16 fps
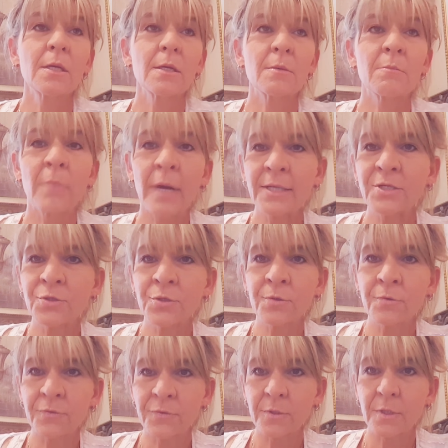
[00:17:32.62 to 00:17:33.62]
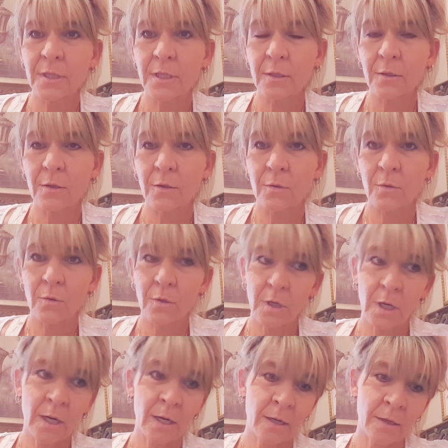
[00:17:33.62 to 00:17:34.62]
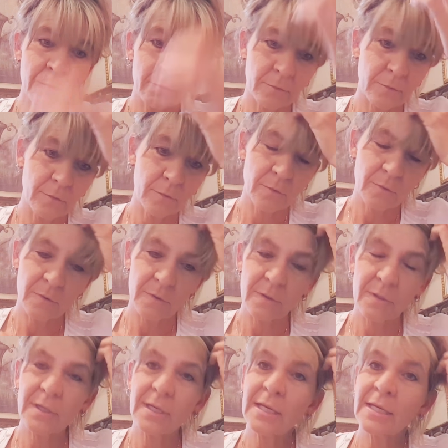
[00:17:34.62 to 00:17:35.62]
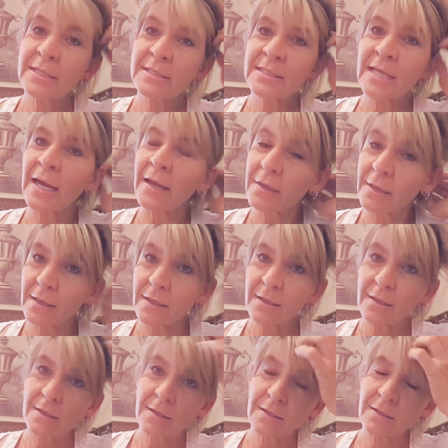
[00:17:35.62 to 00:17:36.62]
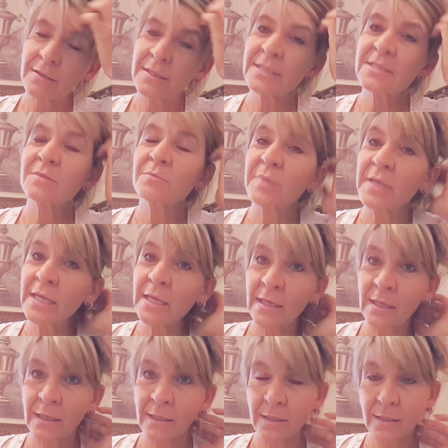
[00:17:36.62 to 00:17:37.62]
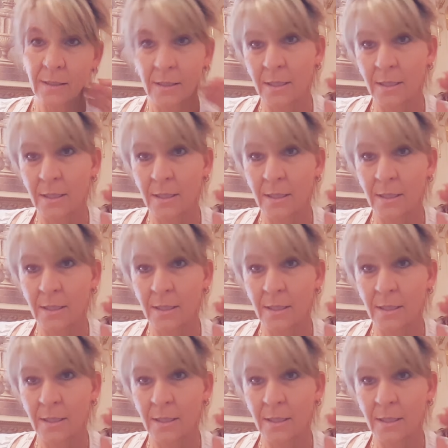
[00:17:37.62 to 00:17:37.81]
my truth uh, is that this being